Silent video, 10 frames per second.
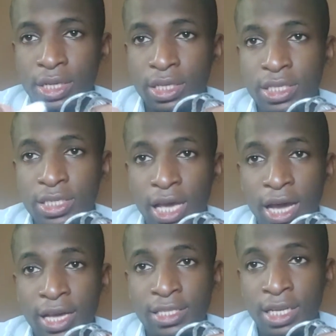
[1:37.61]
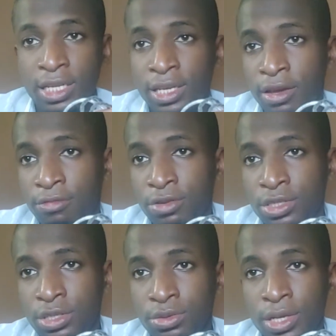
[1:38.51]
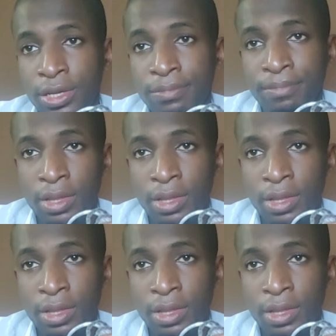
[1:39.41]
This is their highest selling earphone till date.